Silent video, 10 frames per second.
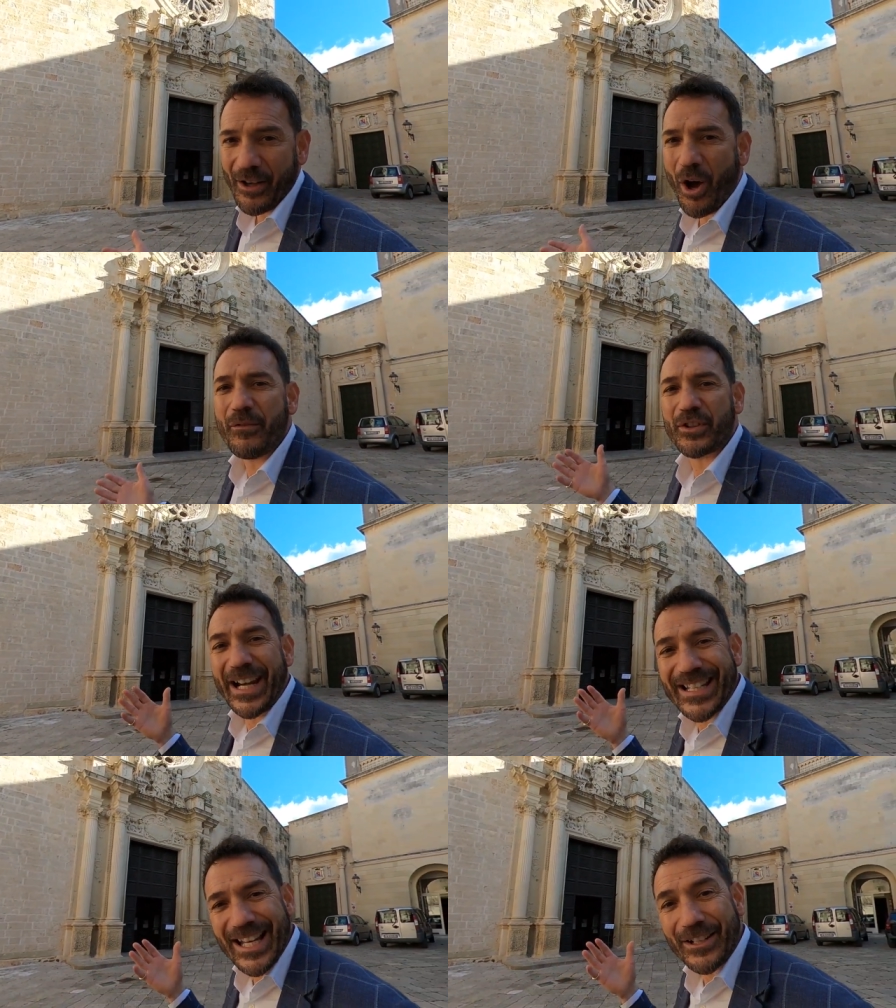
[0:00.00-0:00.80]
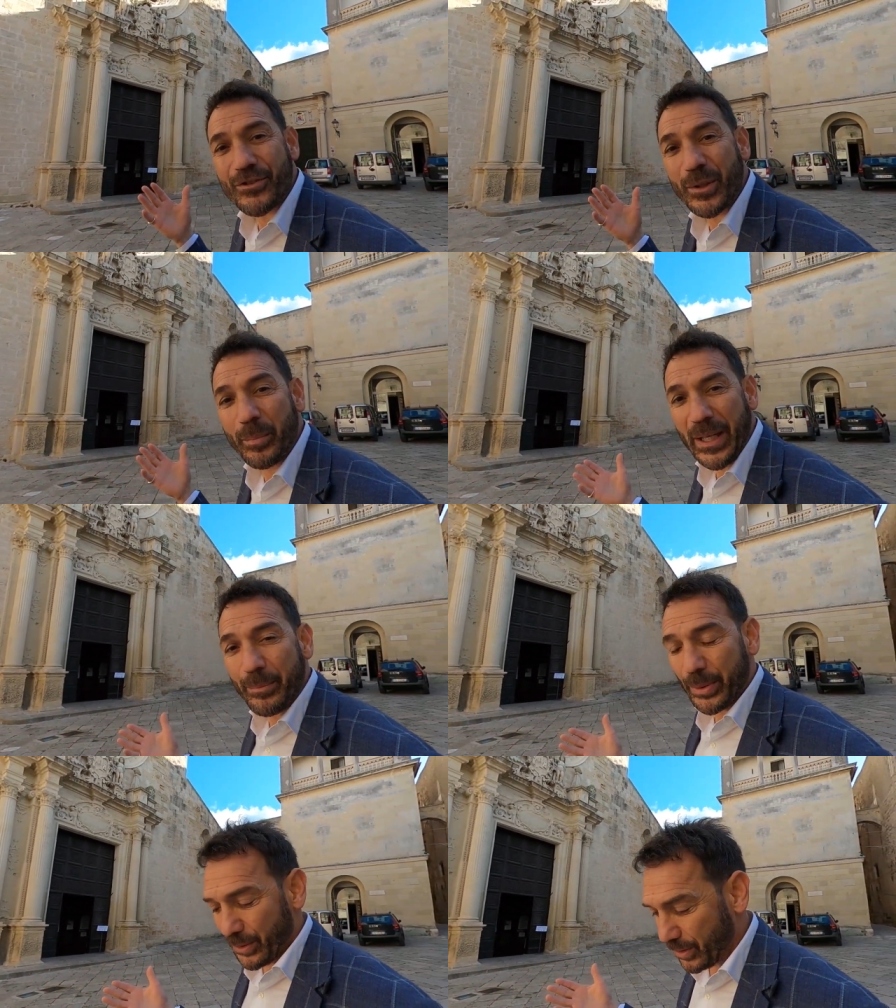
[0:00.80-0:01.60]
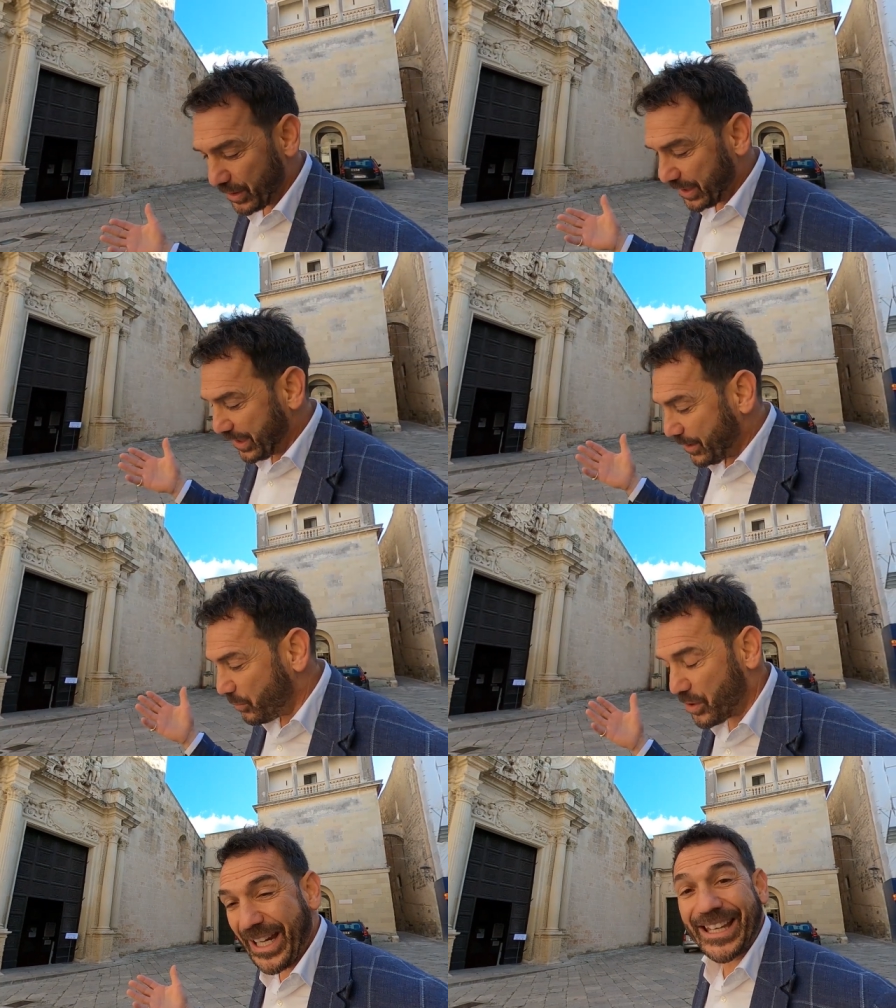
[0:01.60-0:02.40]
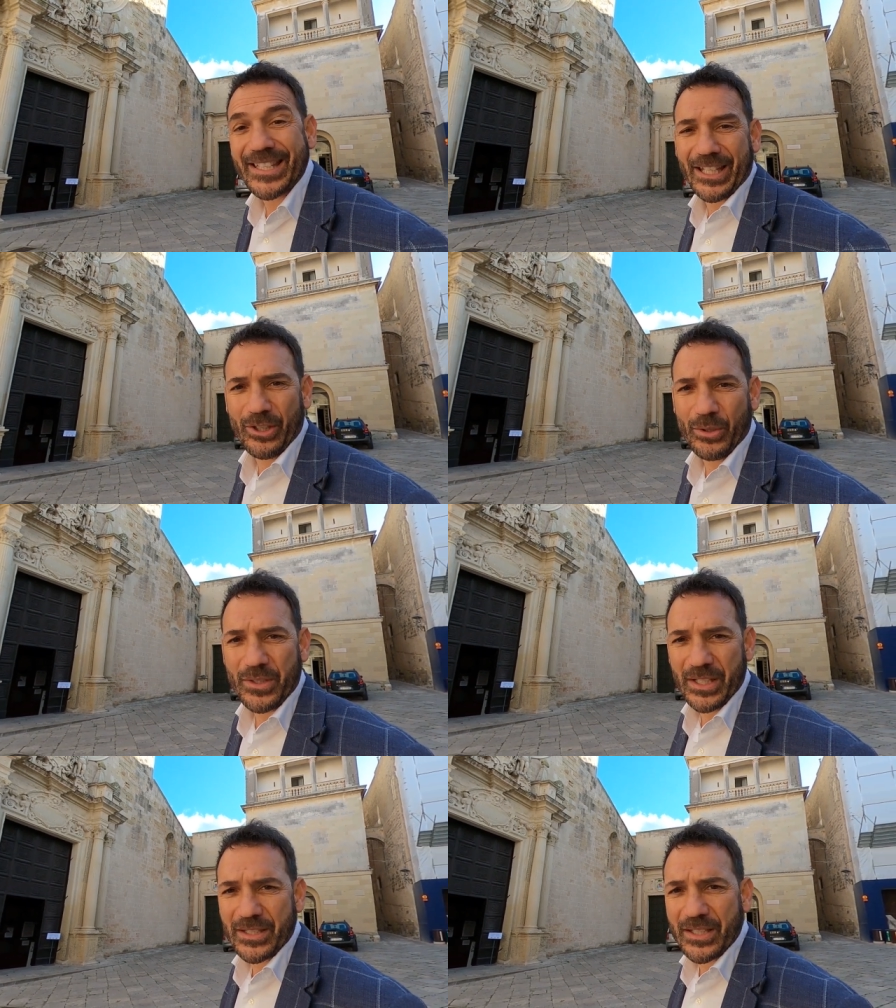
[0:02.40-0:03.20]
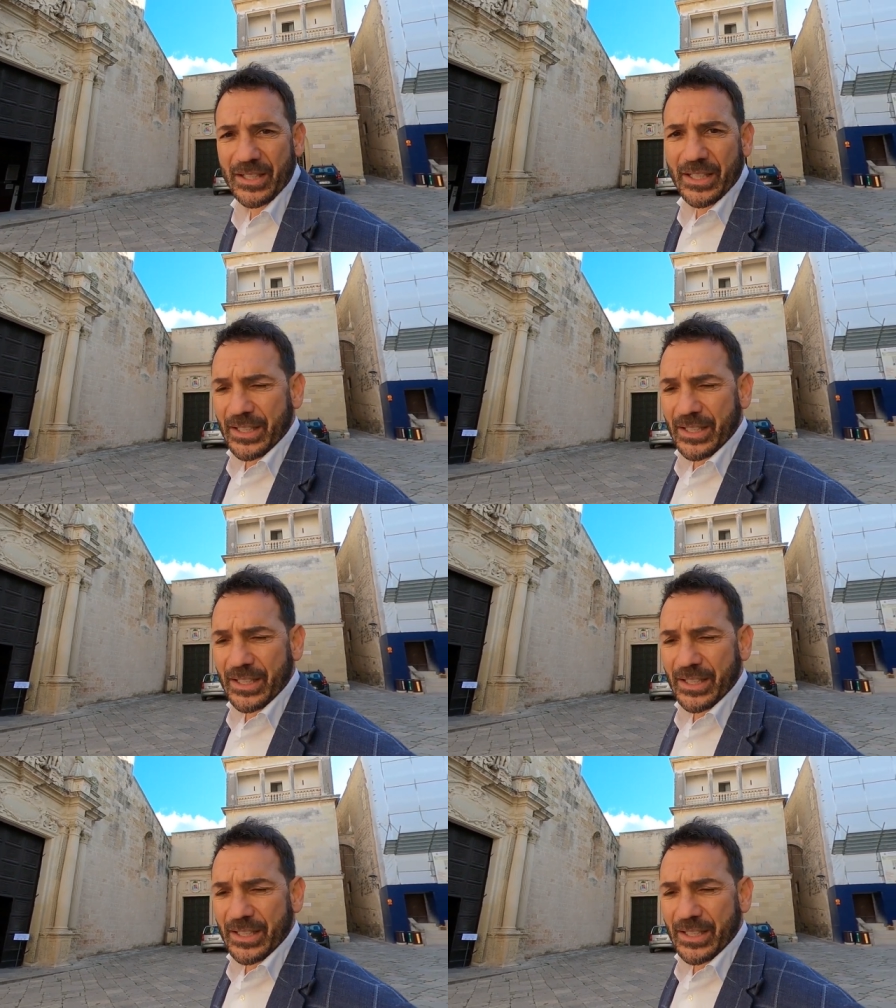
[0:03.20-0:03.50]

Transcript: Over 800 people were executed.